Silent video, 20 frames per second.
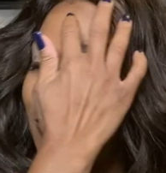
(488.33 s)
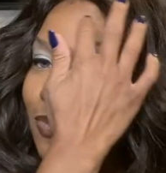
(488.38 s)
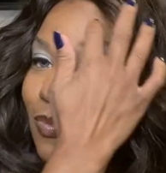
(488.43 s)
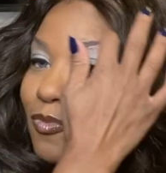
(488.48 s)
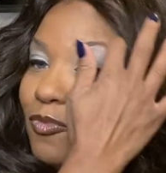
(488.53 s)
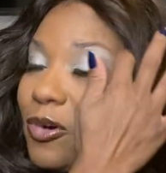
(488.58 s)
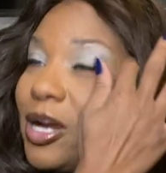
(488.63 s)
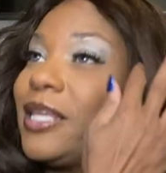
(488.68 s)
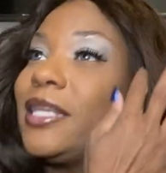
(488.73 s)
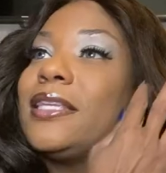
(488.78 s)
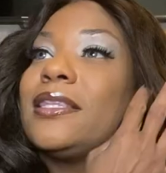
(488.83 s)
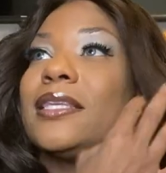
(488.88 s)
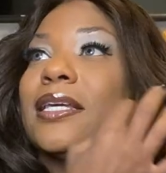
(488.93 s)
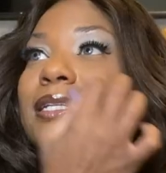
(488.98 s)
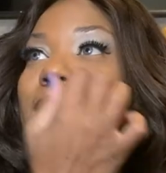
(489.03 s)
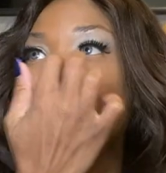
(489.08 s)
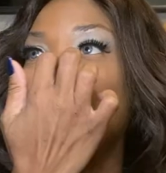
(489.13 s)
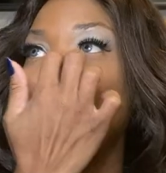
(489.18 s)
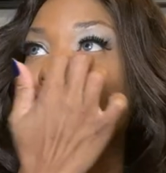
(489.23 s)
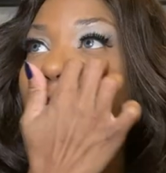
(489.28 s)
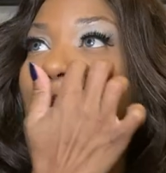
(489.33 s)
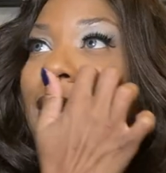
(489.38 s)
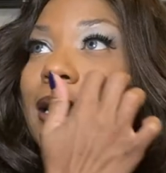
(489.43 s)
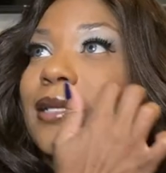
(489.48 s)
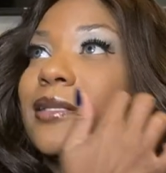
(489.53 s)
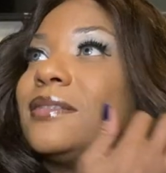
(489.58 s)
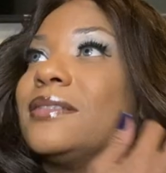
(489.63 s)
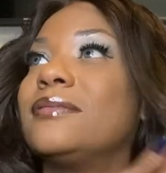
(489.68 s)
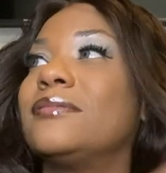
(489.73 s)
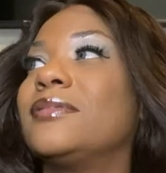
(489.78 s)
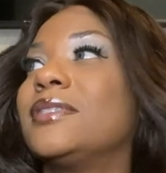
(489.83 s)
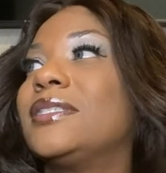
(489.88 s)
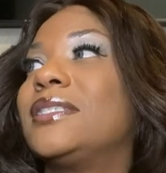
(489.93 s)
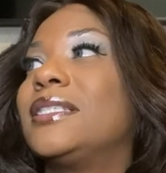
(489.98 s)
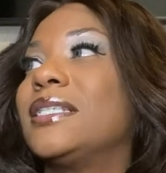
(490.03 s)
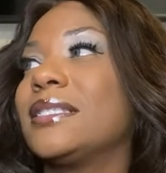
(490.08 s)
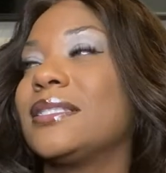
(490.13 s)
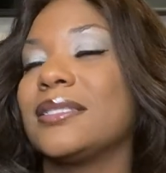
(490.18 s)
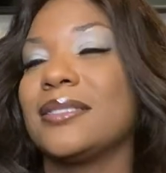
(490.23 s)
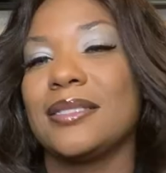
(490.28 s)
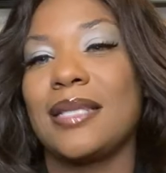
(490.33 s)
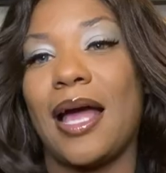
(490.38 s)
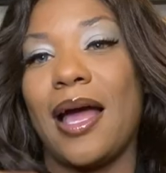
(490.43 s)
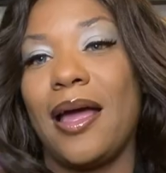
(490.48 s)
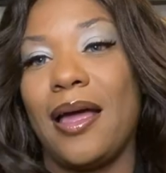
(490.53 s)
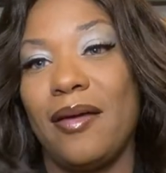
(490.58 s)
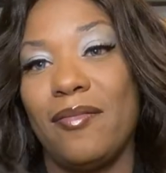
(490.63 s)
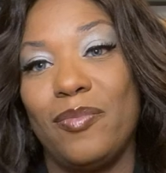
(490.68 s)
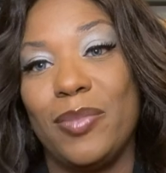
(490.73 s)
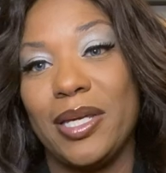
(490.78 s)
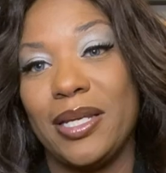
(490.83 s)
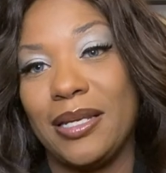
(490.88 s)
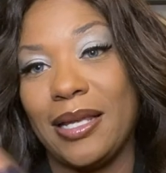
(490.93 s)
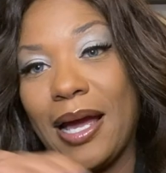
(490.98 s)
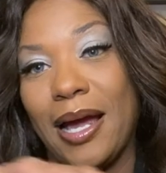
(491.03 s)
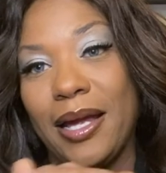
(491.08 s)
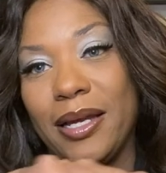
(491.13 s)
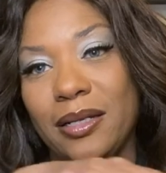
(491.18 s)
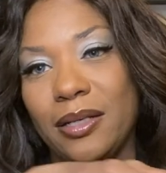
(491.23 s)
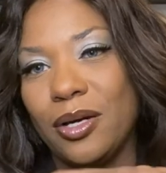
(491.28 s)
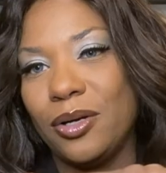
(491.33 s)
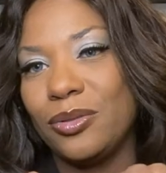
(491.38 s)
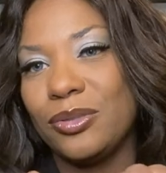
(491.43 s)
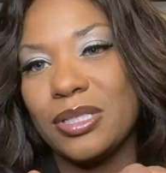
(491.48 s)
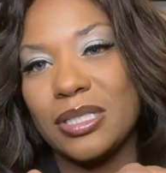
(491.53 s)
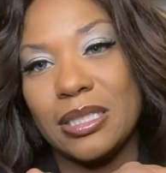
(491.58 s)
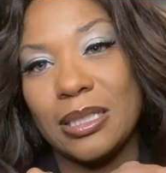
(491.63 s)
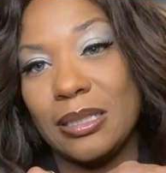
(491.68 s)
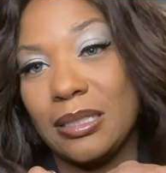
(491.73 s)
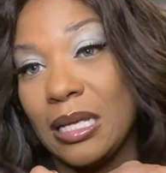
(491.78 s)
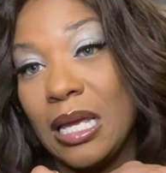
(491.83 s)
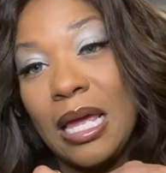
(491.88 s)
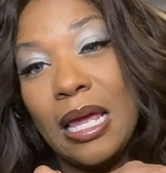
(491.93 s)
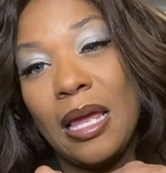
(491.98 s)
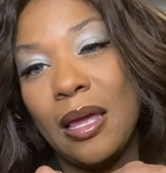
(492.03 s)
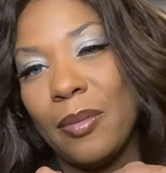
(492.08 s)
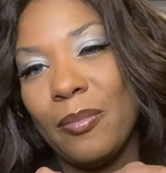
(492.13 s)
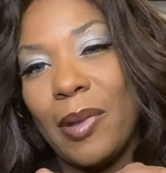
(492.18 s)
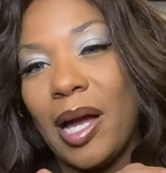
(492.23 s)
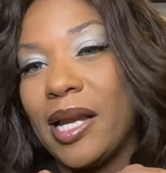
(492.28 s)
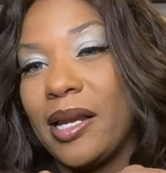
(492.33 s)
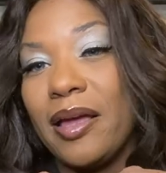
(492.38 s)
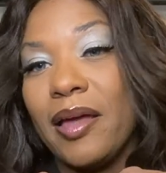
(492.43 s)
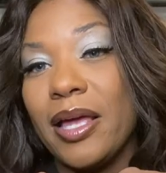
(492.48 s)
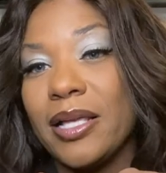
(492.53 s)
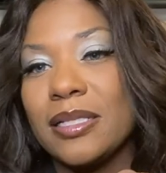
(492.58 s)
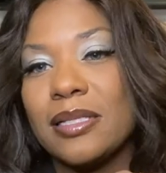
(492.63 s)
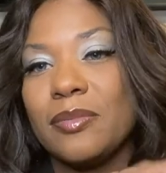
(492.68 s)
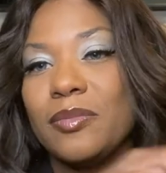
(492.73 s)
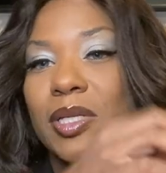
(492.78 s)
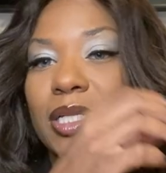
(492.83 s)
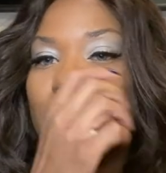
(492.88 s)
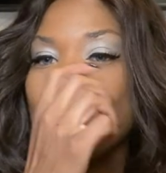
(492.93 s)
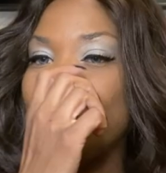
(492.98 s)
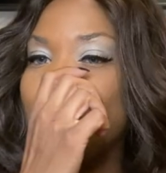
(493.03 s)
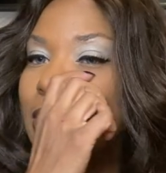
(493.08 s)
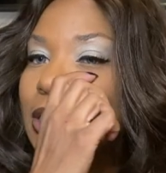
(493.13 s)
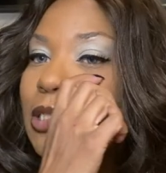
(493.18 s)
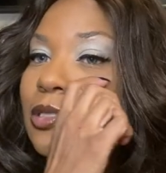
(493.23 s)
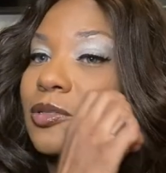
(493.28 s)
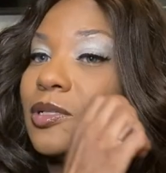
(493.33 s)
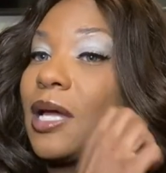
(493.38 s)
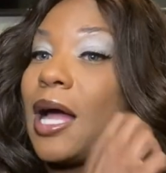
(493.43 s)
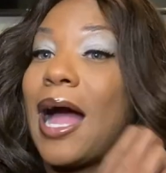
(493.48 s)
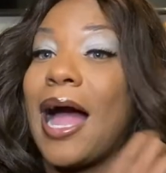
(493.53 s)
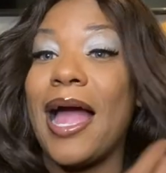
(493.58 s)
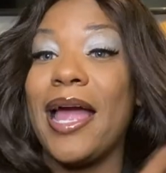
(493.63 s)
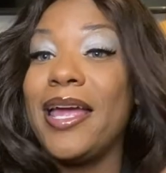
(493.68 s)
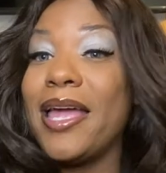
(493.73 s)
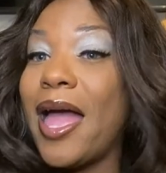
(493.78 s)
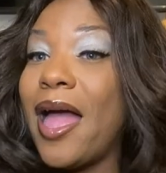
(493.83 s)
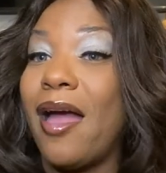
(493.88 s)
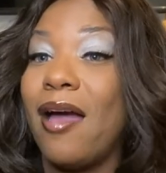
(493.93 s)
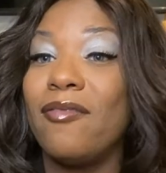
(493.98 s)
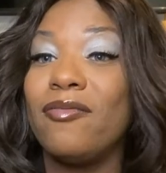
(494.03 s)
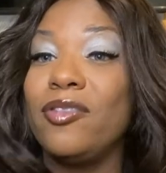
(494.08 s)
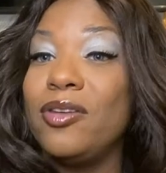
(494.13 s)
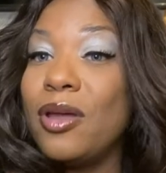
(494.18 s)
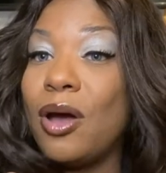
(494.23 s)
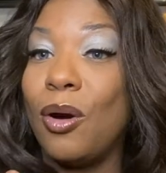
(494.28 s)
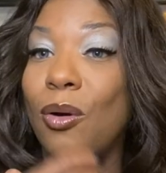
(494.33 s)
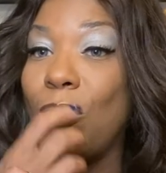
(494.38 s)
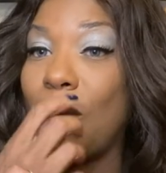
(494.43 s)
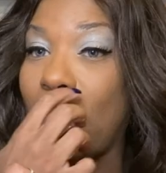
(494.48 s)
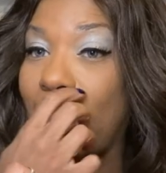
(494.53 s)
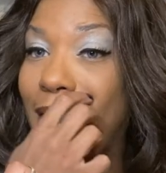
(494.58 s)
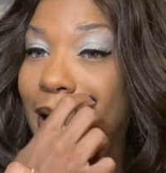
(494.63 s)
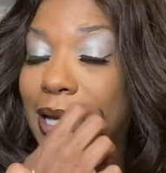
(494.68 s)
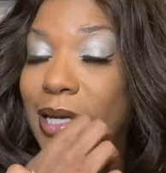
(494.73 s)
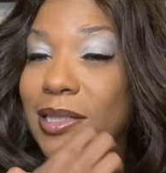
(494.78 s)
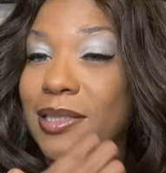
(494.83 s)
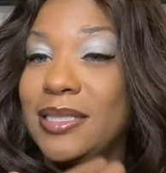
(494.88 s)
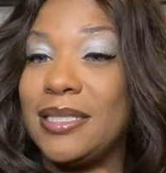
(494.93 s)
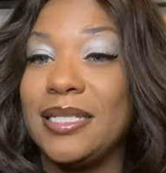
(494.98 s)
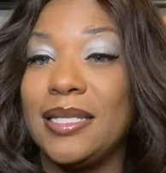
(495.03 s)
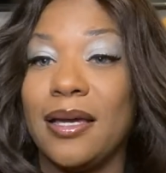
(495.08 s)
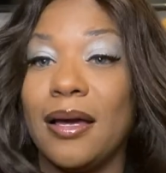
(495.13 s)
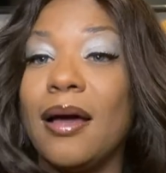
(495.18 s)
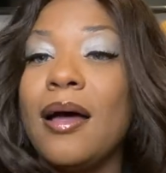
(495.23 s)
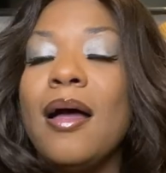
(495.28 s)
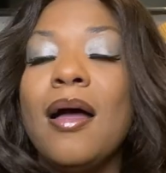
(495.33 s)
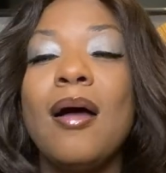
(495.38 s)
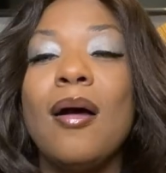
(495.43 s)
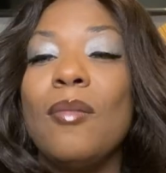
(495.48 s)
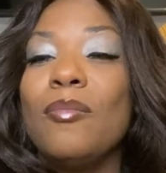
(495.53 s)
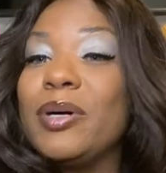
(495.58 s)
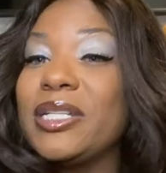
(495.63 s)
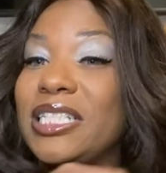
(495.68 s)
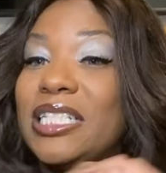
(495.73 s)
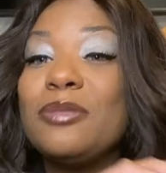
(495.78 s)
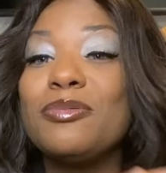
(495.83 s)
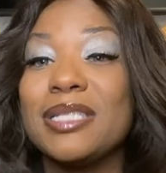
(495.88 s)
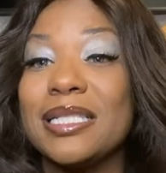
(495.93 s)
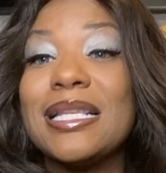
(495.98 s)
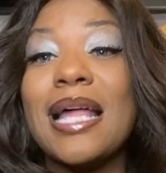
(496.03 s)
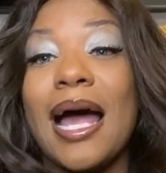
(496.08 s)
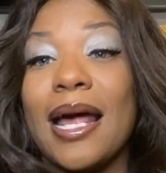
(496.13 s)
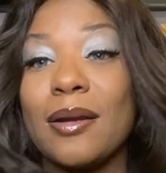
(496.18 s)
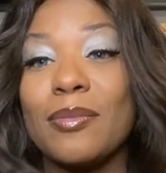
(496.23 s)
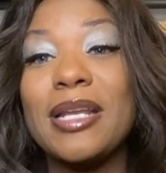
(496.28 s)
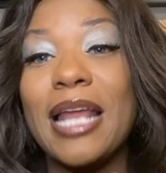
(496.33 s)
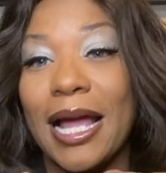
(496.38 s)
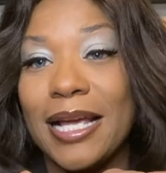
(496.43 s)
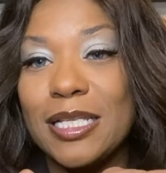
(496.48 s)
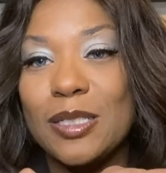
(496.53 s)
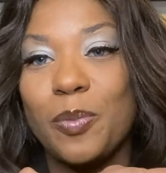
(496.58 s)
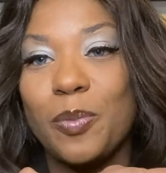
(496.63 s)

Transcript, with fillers: really think she might just not have been diagnosed and might have had some mental issues. I have no idea but she was not a nice